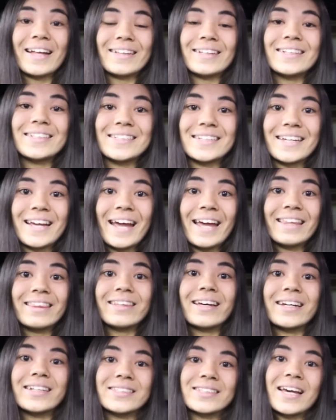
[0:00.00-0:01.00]
LED
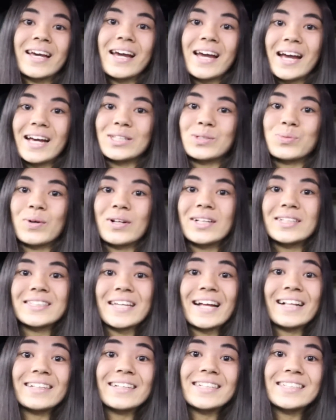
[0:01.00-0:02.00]
headlights as well as
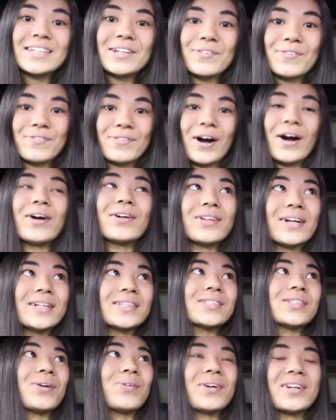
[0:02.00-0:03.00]
LED fog
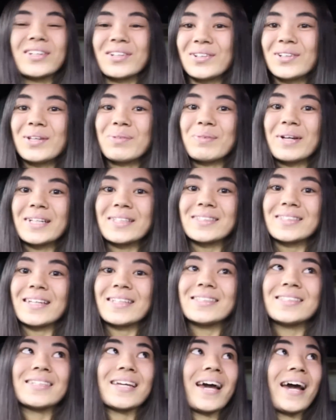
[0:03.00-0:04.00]
lights, so it only makes
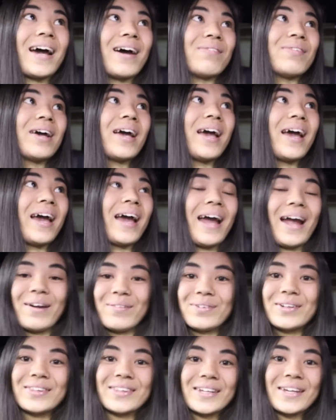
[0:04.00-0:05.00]
sense to have
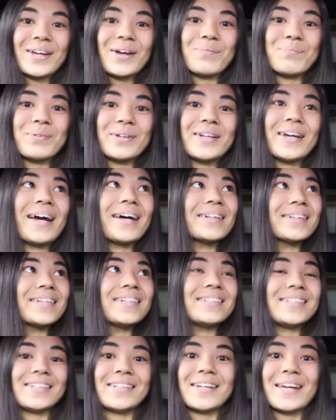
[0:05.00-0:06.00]
everything be
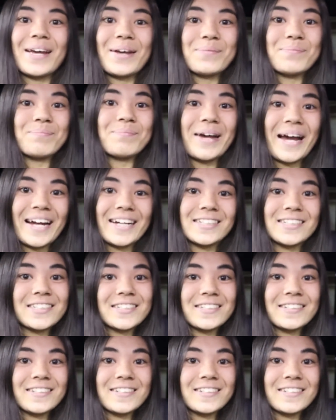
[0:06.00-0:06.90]
LED and match.